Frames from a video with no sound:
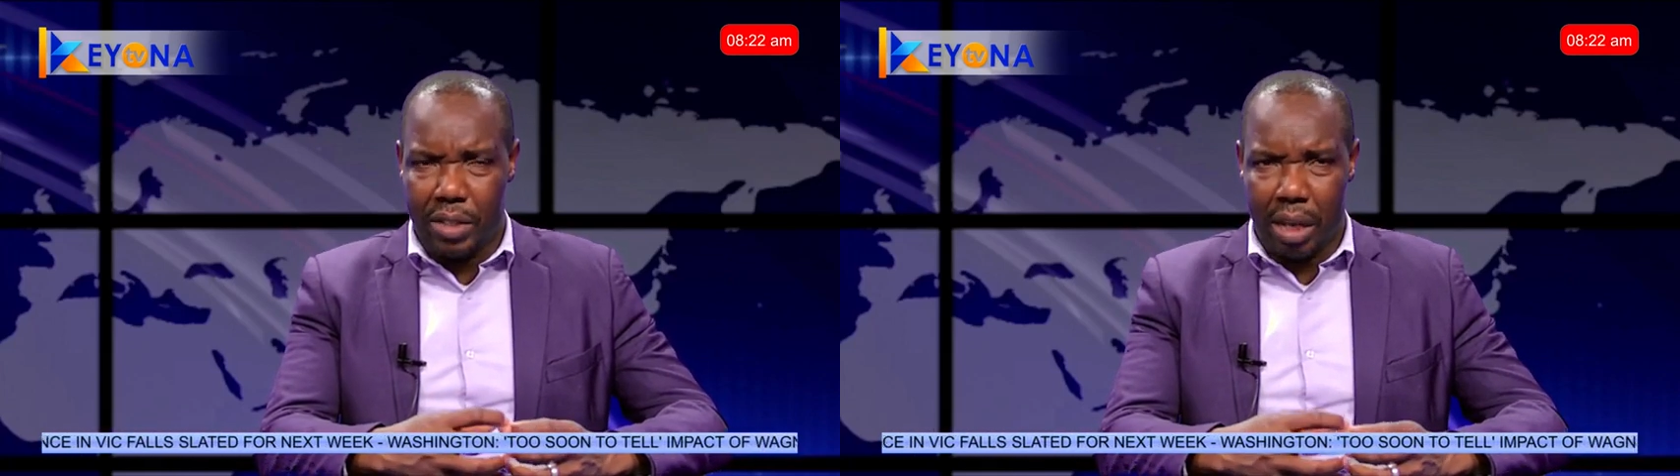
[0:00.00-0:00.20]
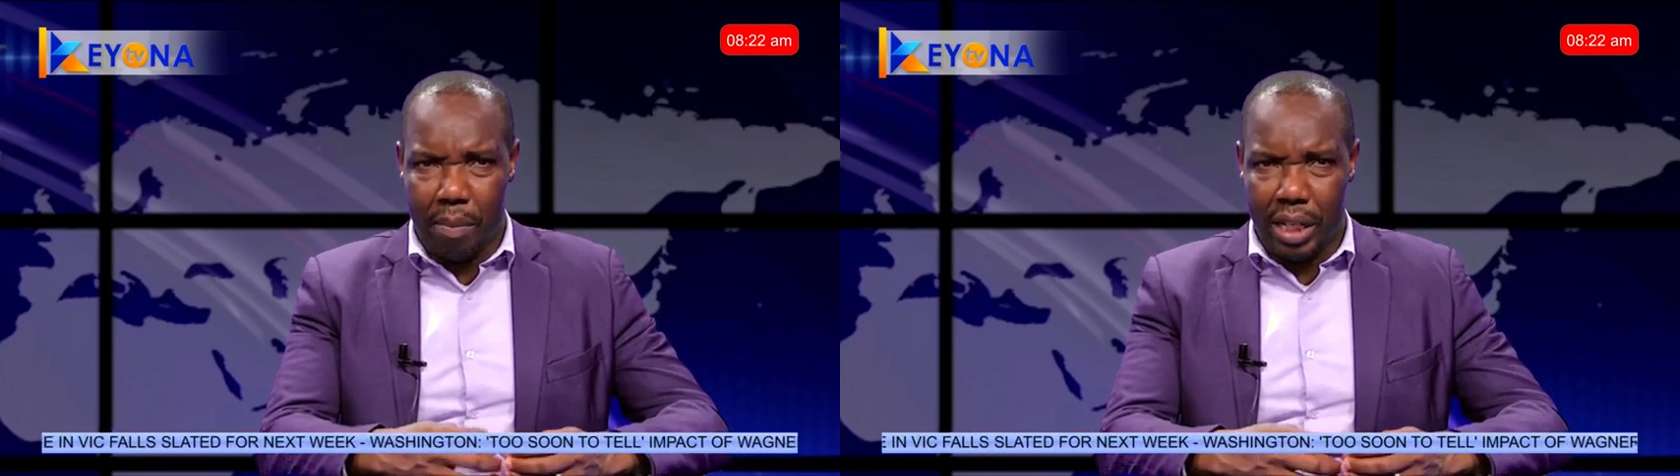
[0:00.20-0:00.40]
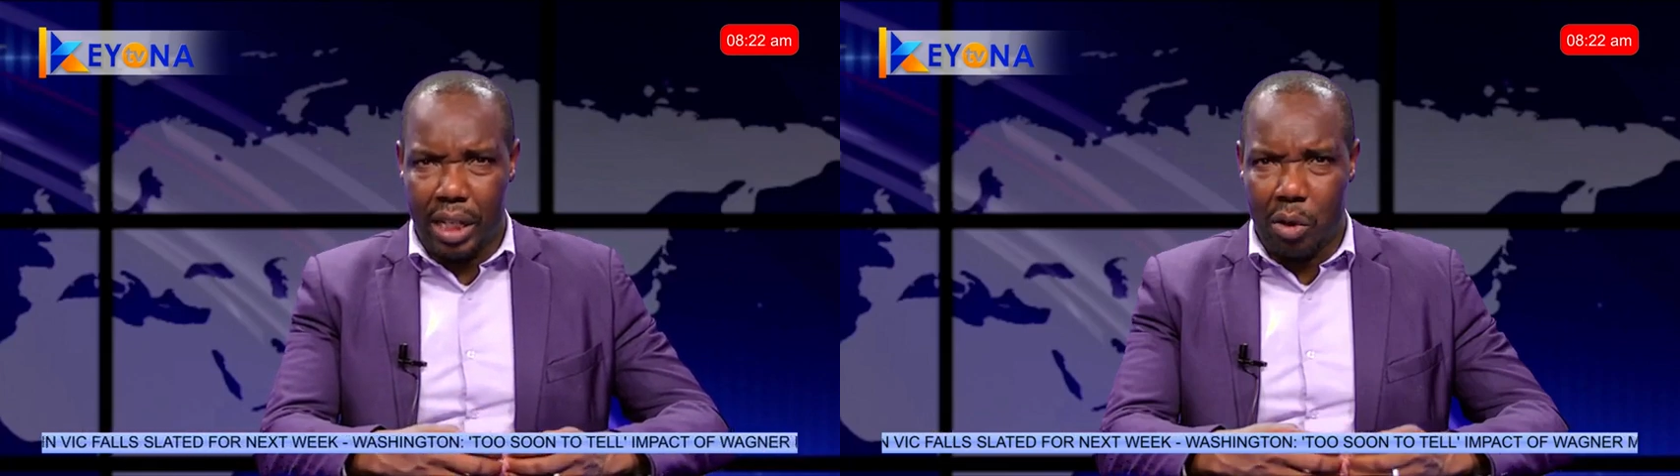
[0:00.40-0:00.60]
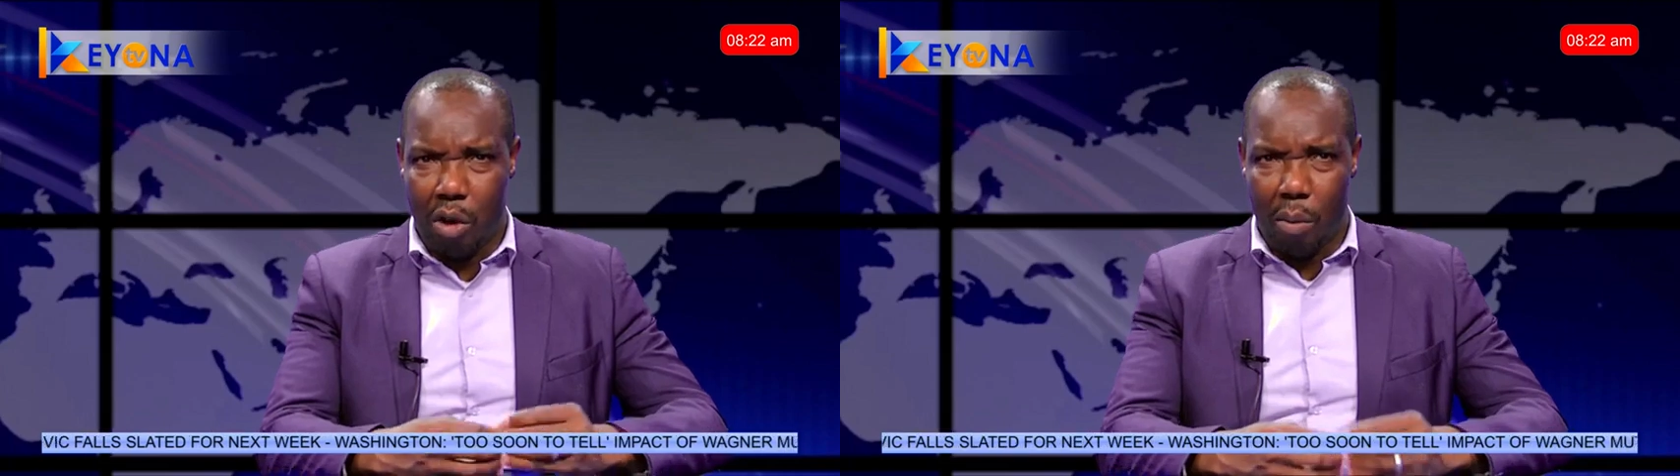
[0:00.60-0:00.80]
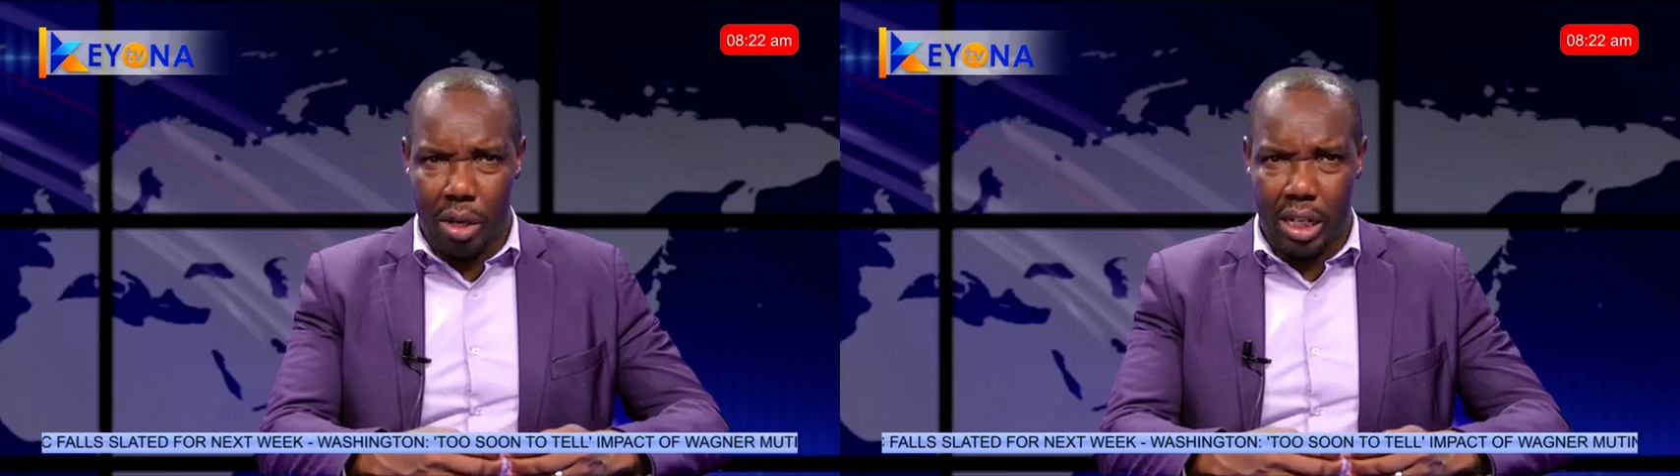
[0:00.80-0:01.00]
something in
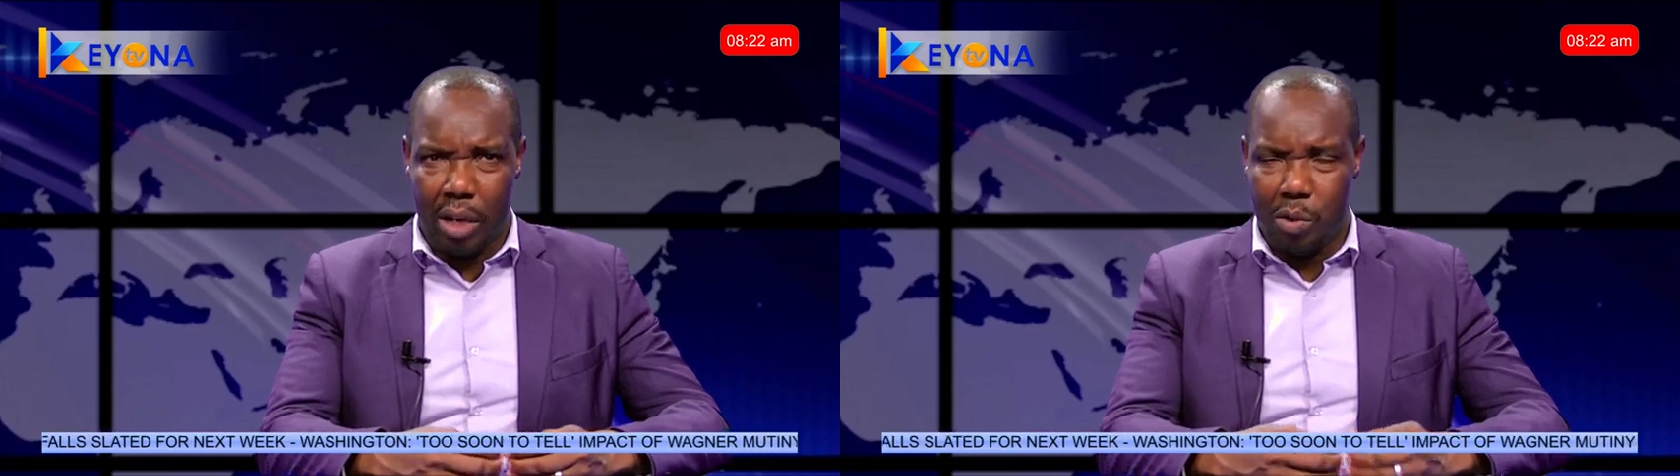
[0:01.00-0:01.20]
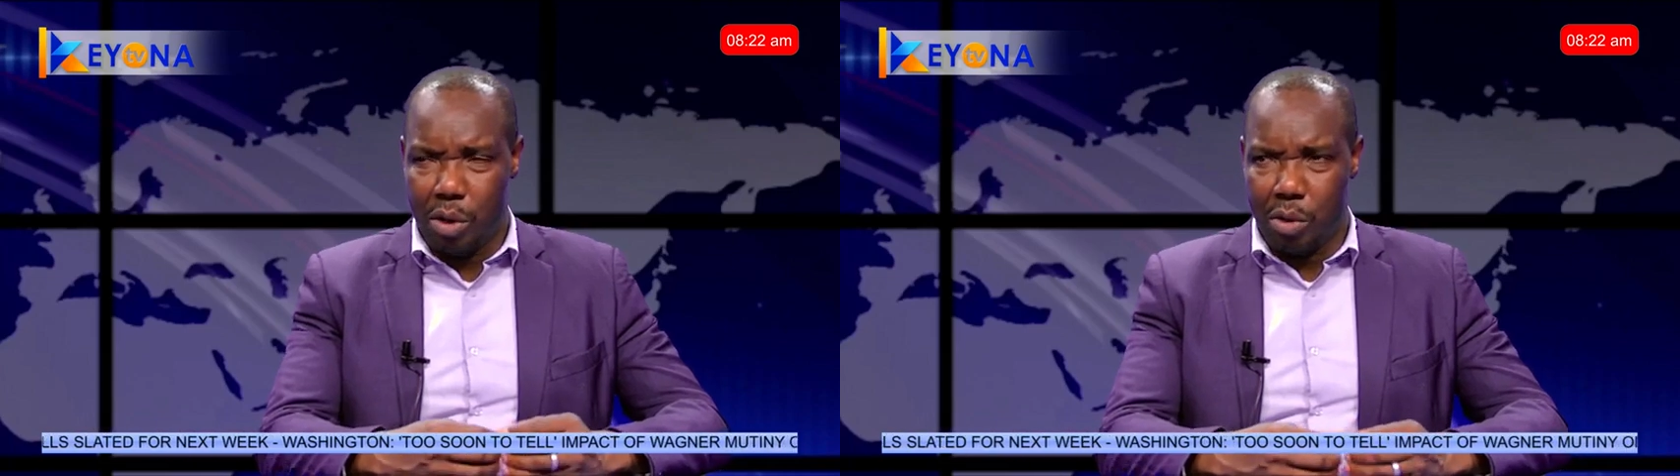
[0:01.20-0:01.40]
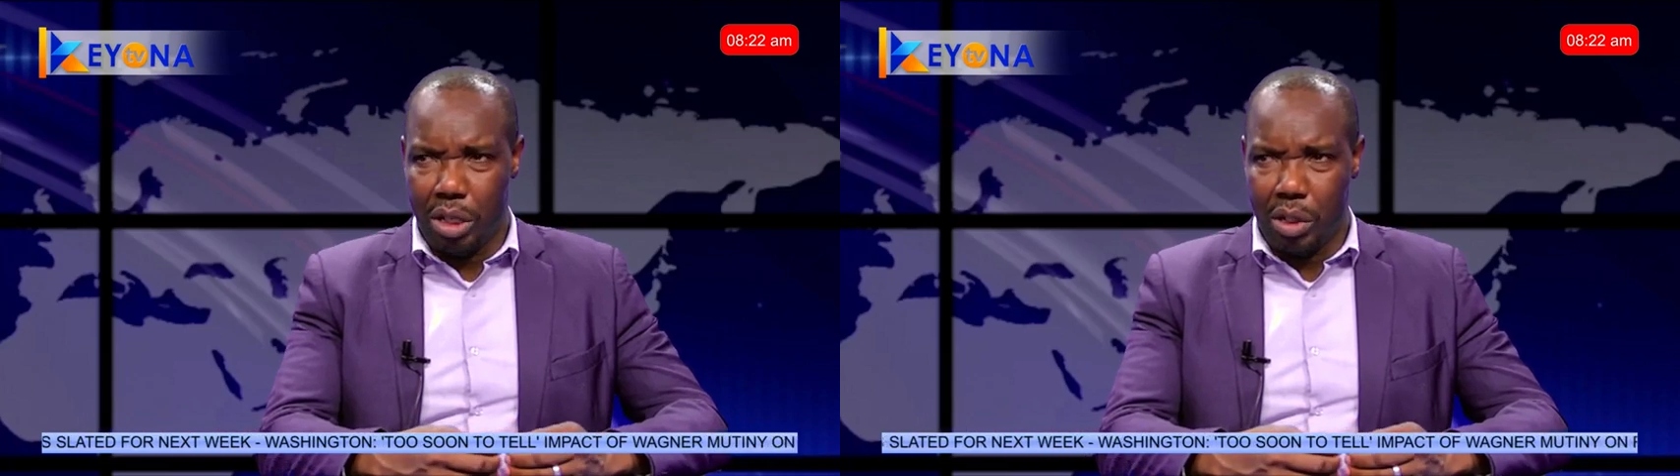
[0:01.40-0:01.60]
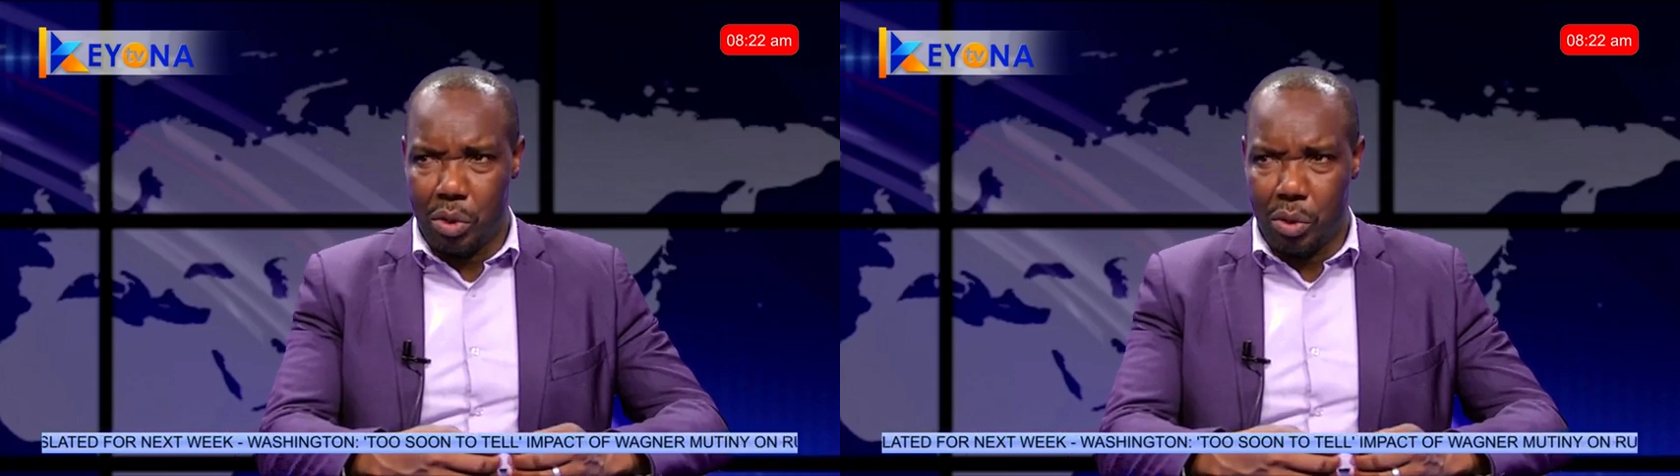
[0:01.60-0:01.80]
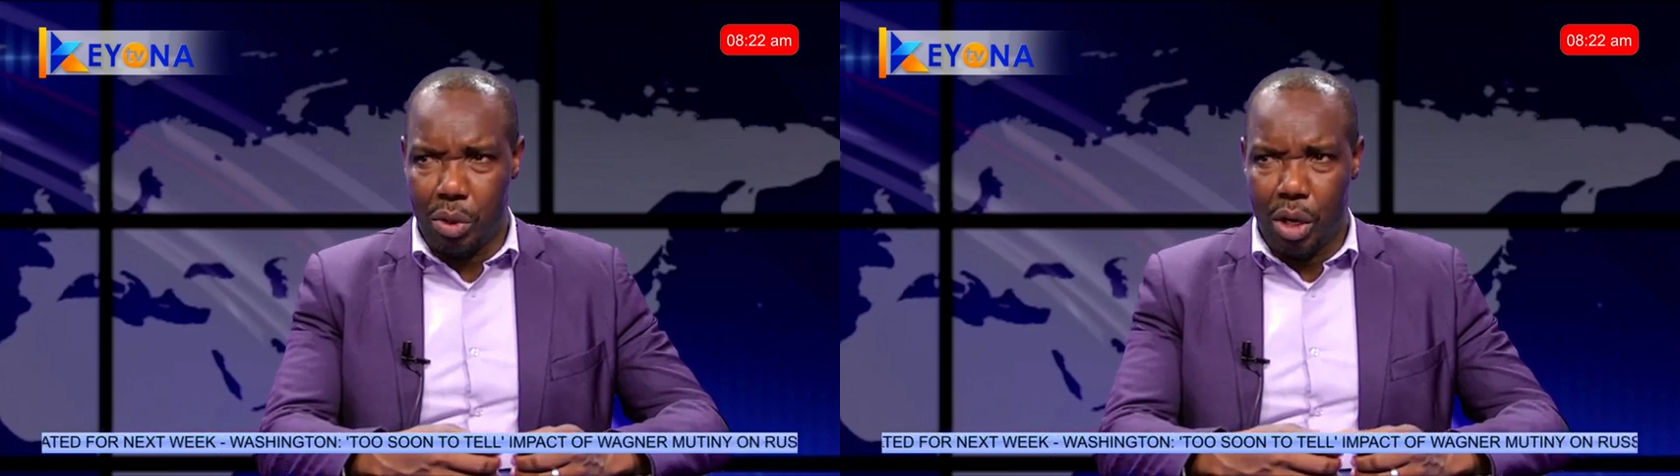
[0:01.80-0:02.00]
common that we are going to